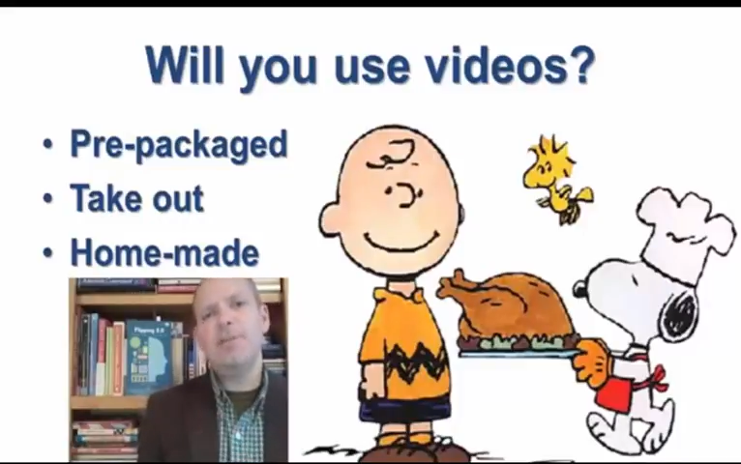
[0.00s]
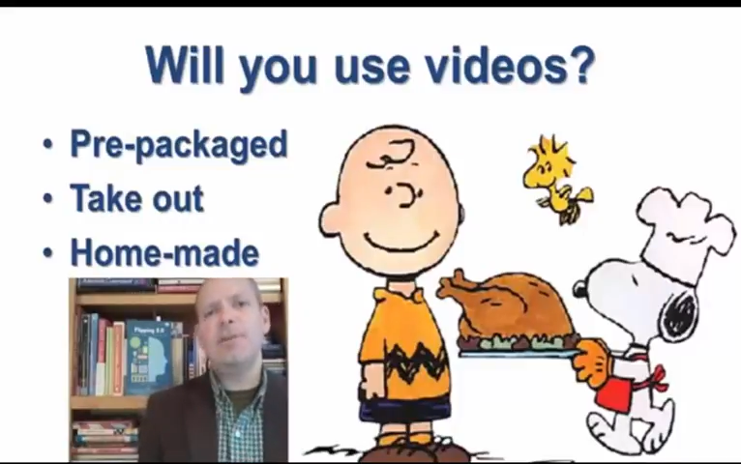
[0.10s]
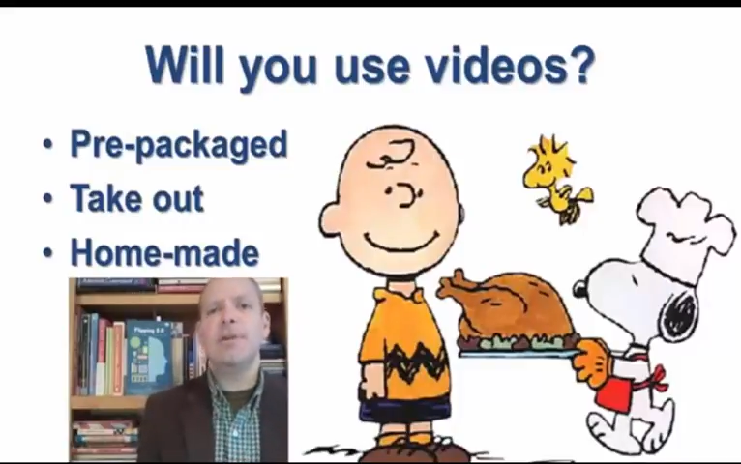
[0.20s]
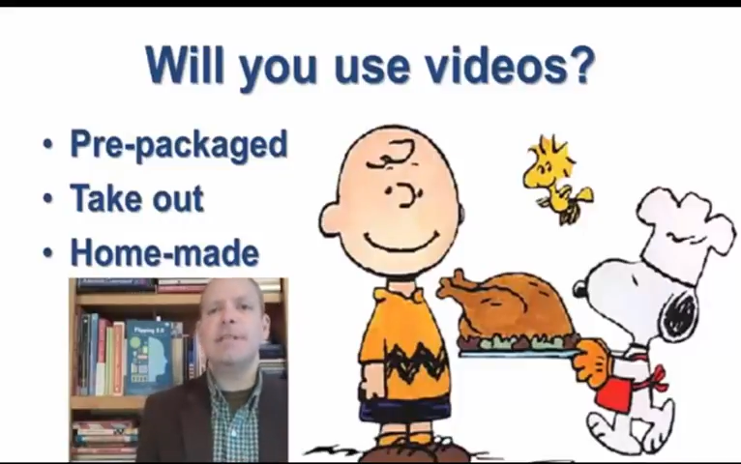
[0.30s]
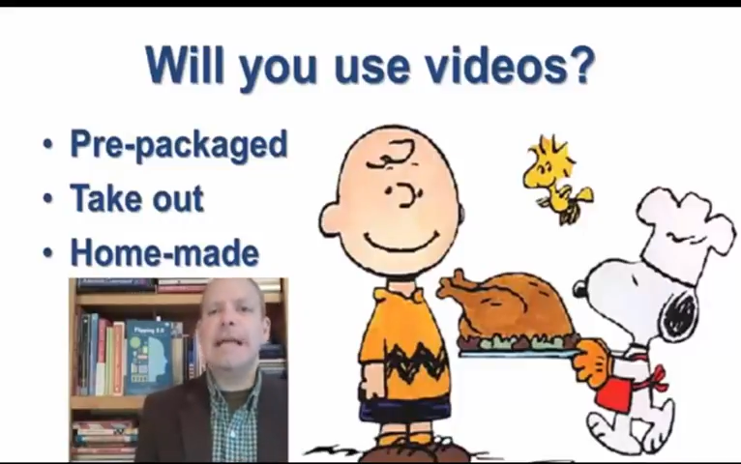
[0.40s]
you
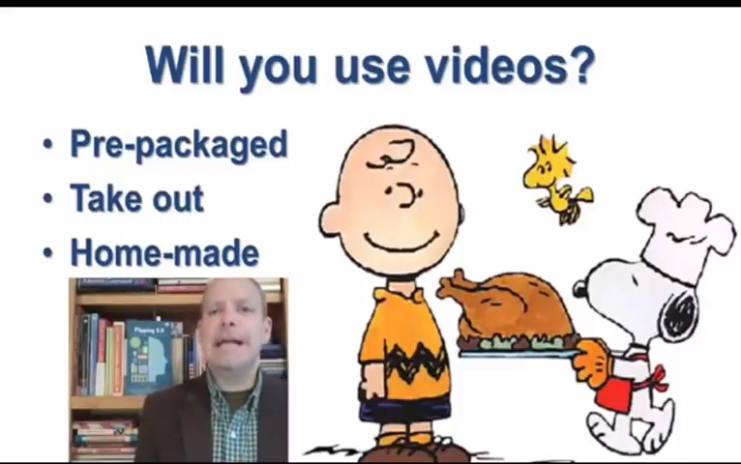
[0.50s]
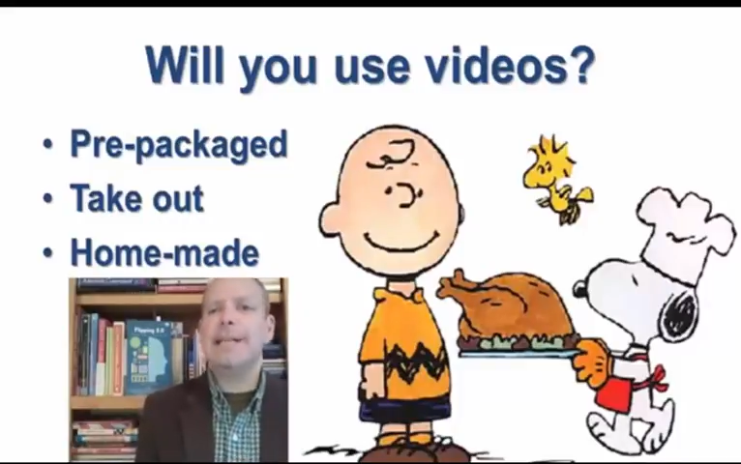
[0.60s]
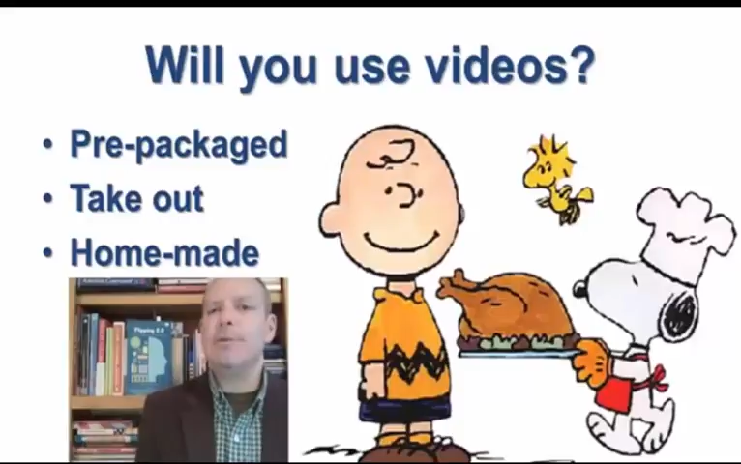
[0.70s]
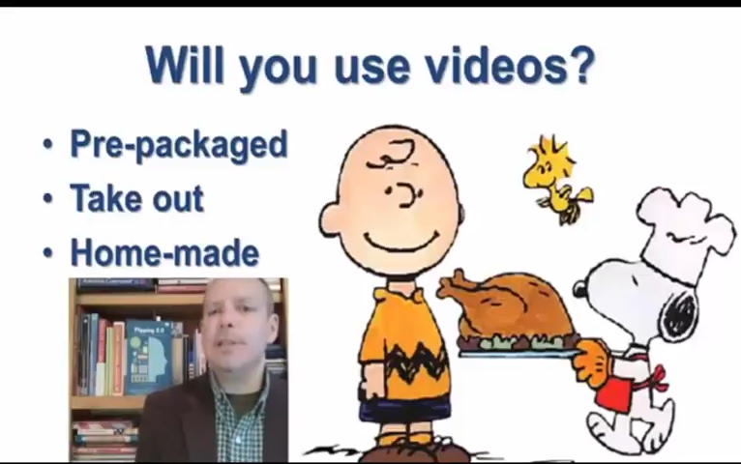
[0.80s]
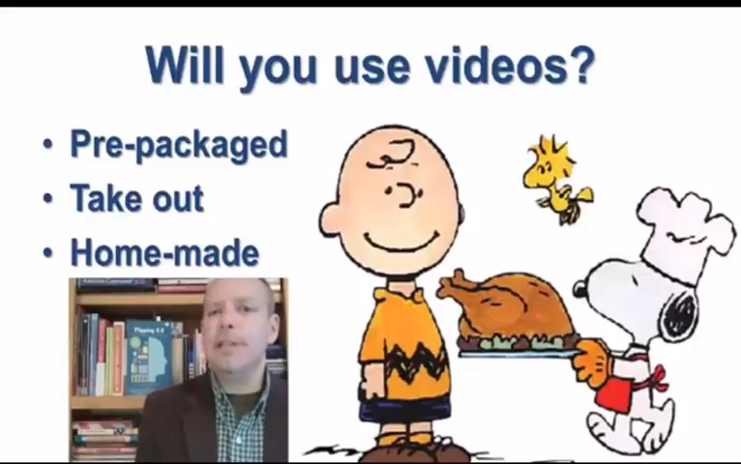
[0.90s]
know
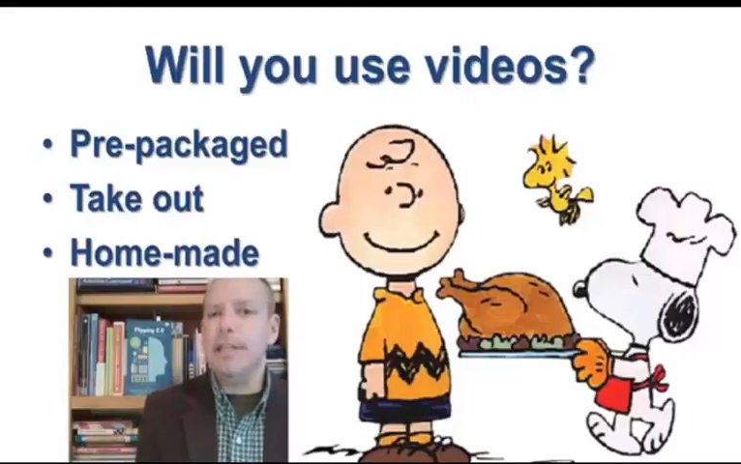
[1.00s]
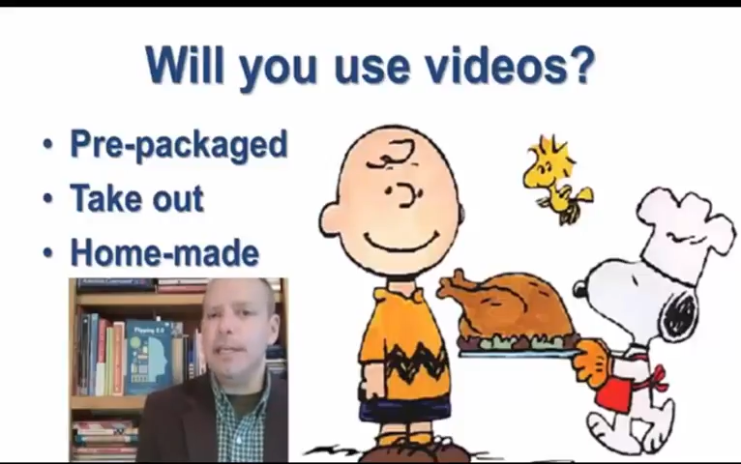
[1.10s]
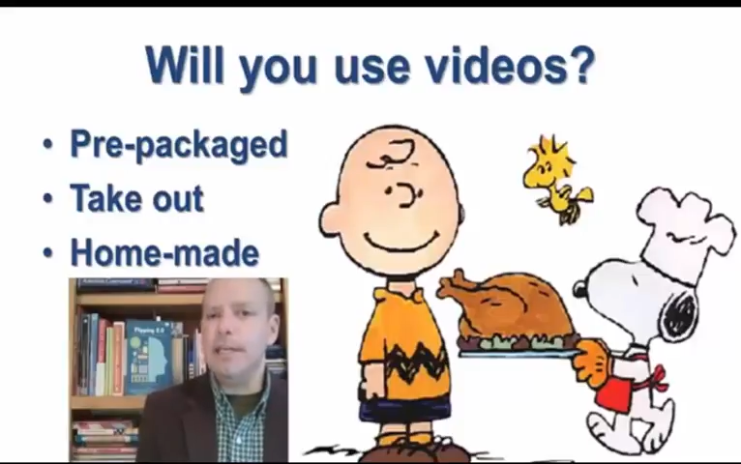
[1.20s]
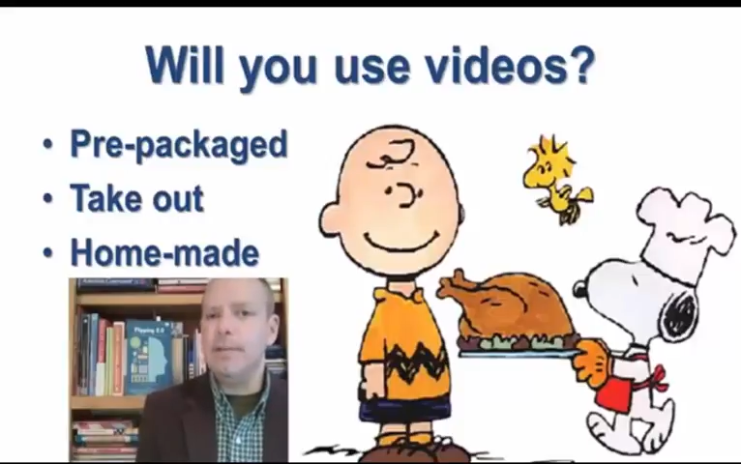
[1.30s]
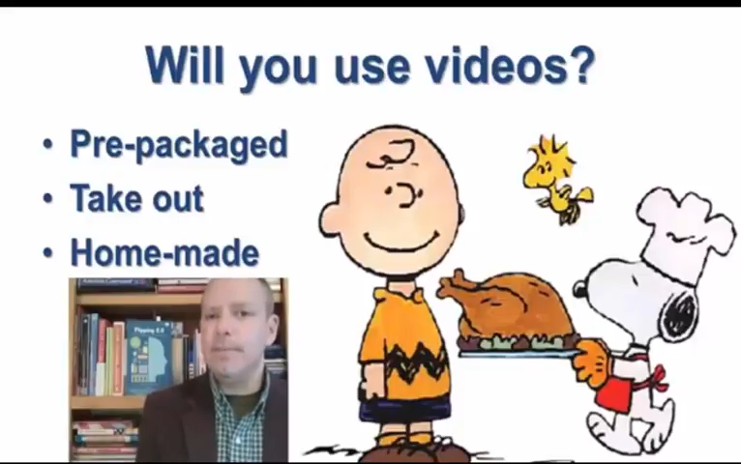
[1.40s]
exactly what they
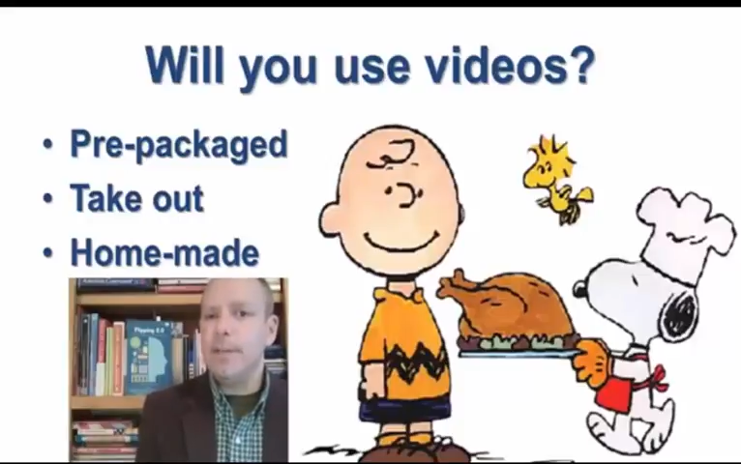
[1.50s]
need.